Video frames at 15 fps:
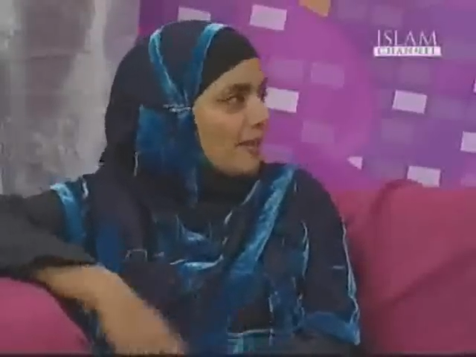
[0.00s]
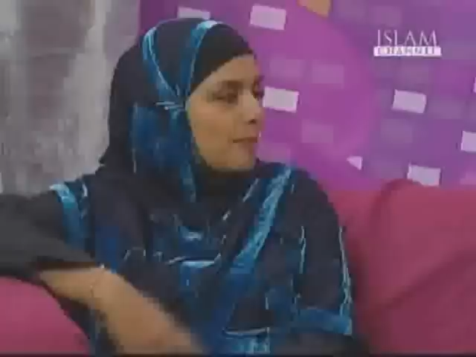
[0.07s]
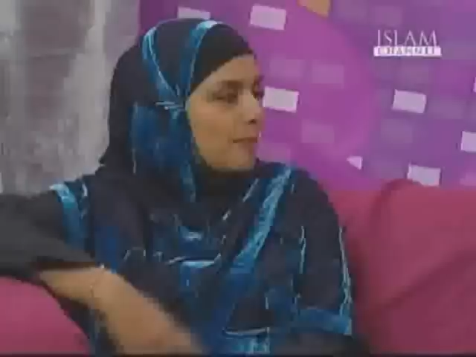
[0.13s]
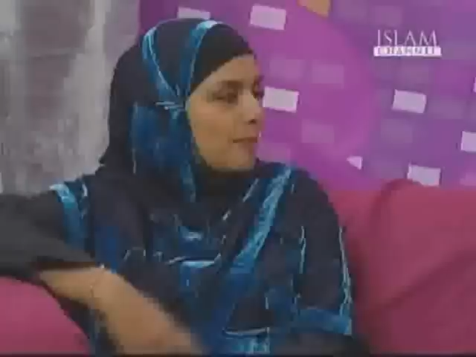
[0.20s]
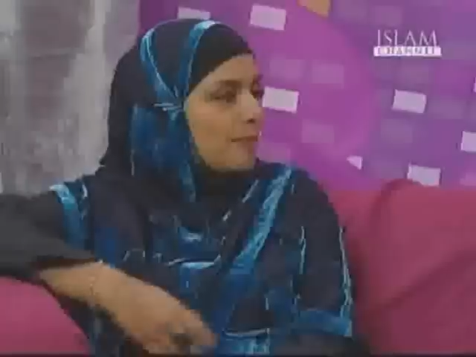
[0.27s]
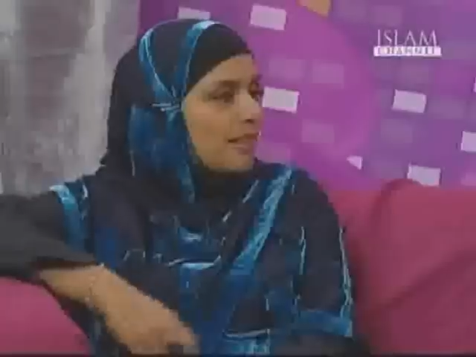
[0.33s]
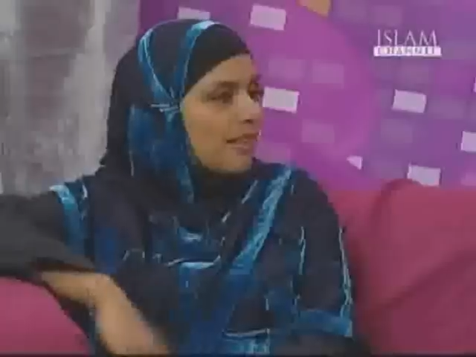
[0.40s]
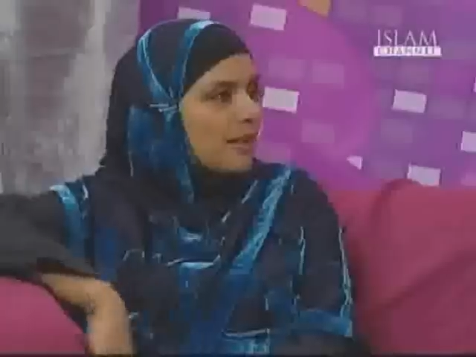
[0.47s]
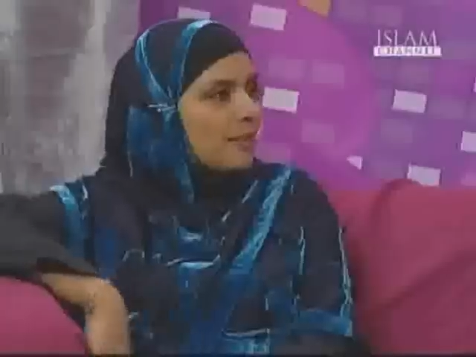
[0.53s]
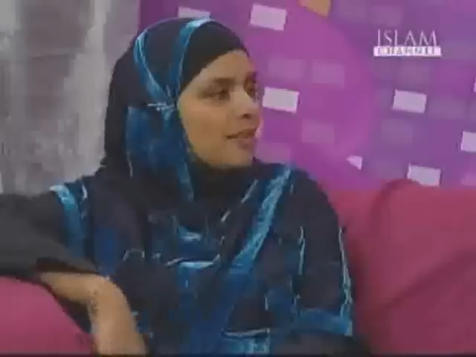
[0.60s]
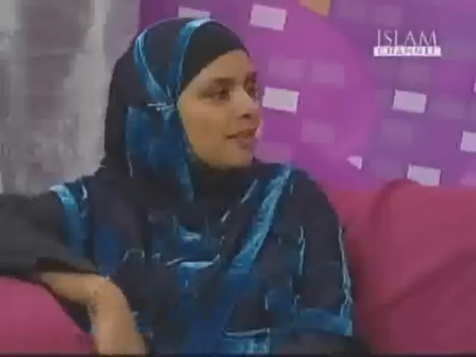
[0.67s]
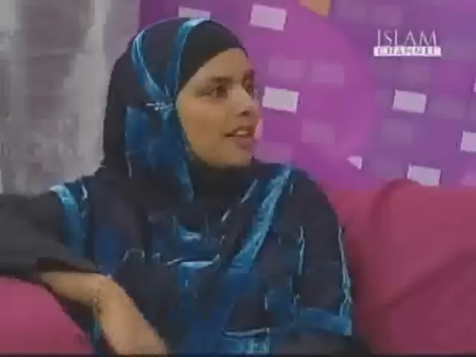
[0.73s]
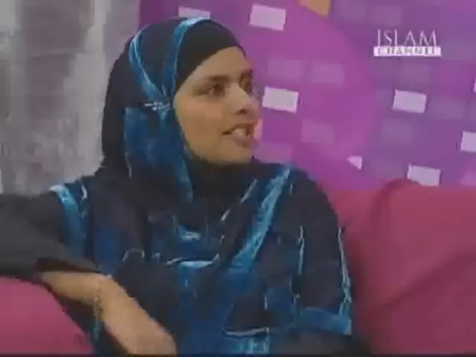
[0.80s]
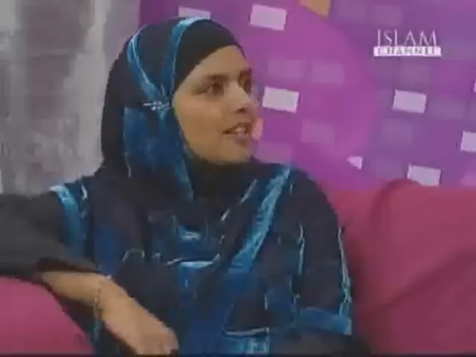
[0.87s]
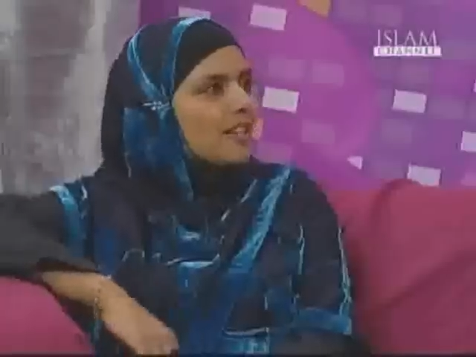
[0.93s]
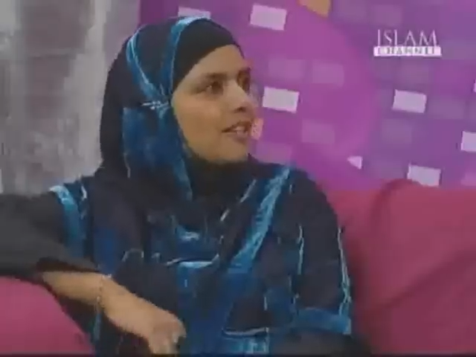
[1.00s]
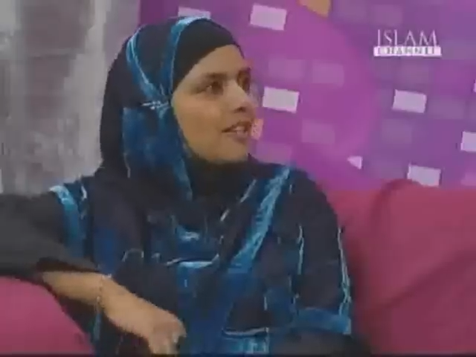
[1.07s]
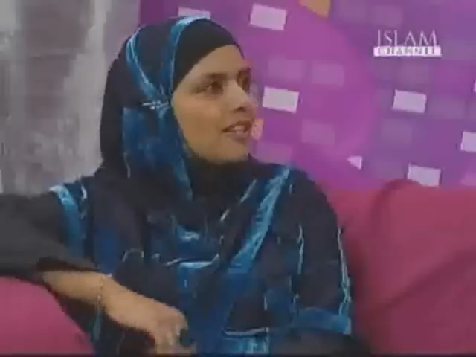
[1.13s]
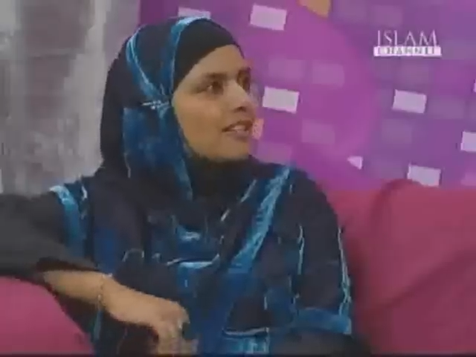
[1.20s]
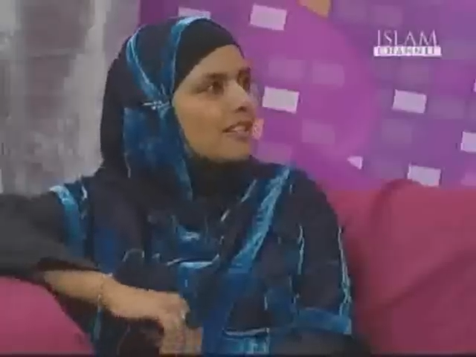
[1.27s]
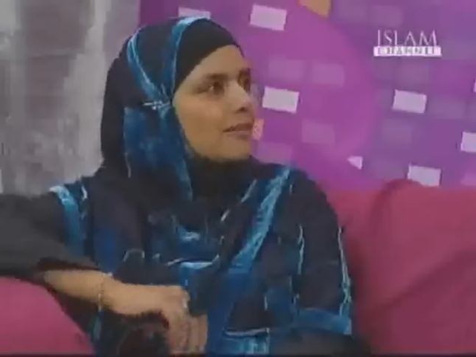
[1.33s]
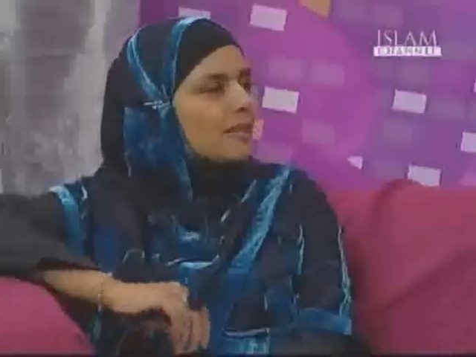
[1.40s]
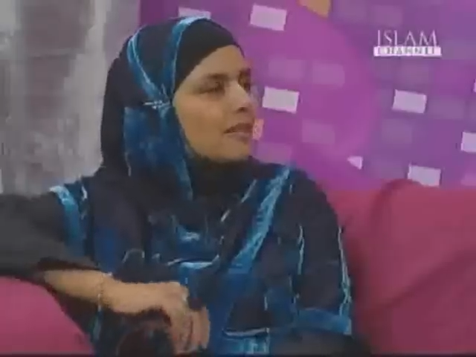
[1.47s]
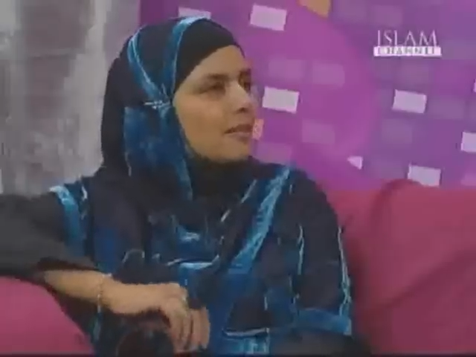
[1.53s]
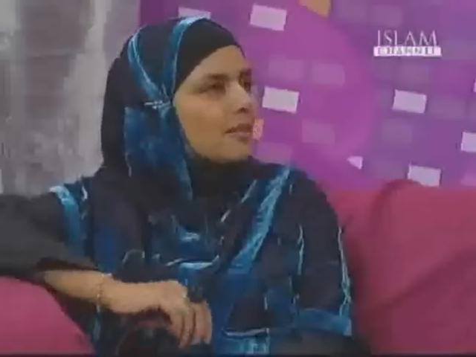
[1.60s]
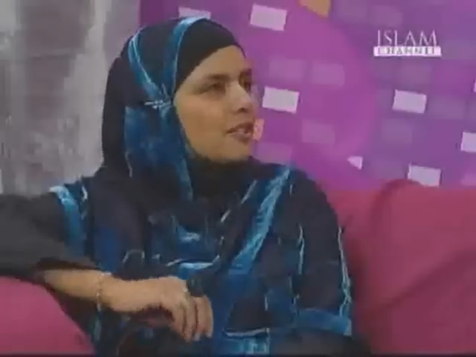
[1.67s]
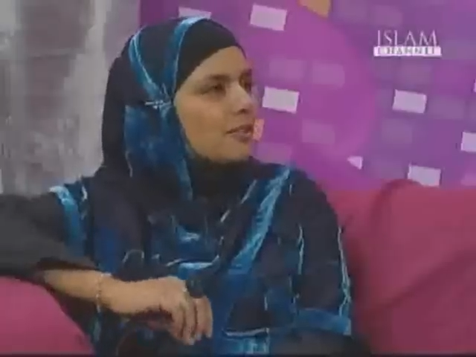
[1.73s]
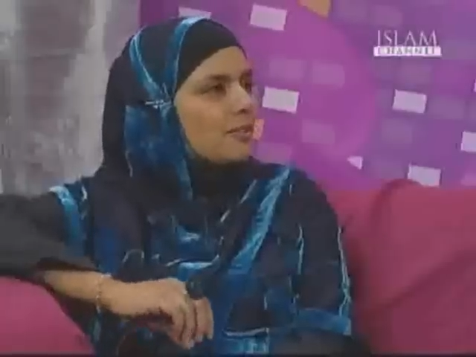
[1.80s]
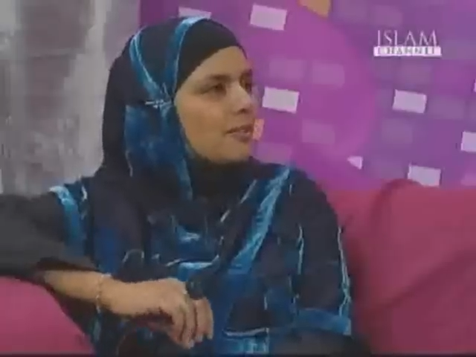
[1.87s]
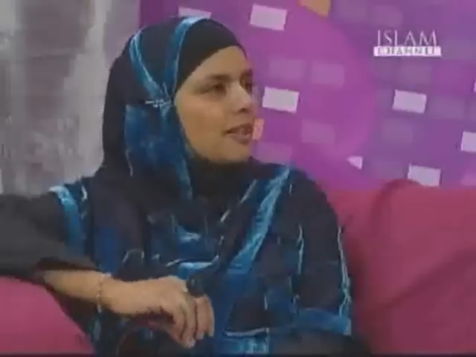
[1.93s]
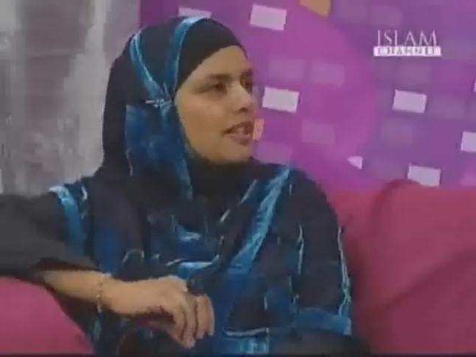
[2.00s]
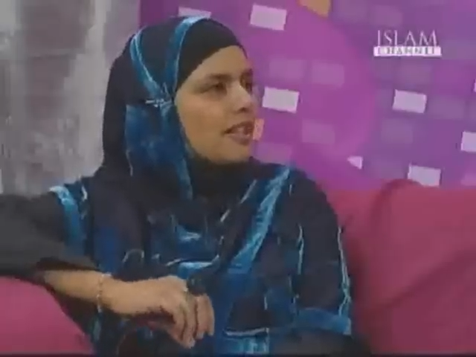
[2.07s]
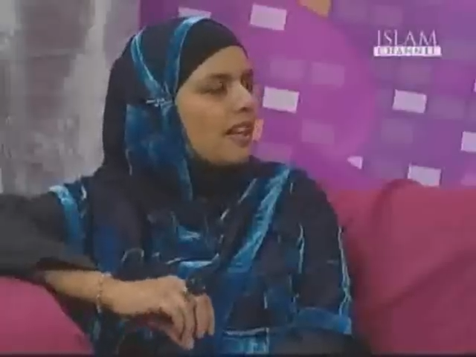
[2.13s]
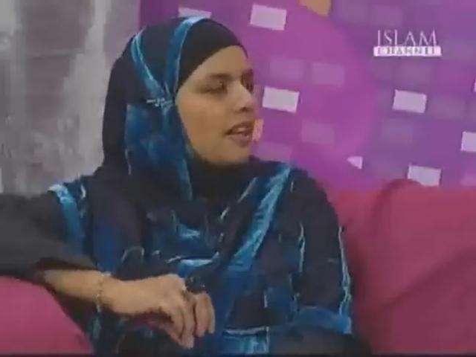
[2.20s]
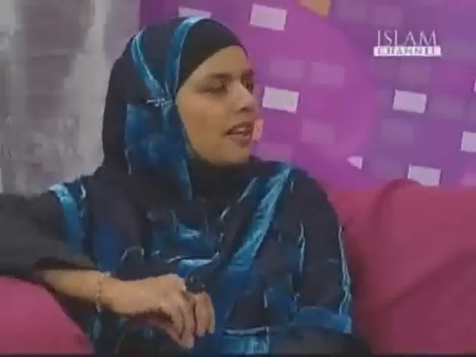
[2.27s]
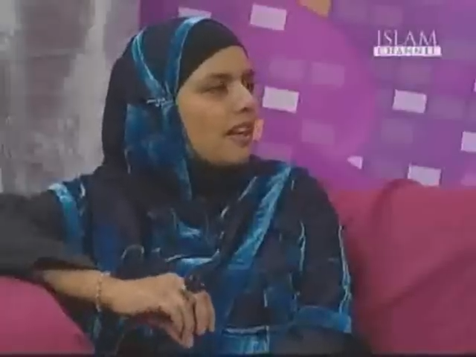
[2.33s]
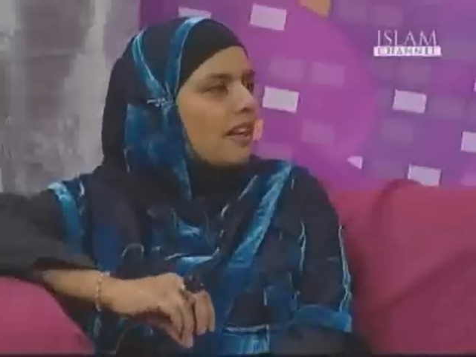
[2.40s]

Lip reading: for people out there, but I don't think at the same time you should be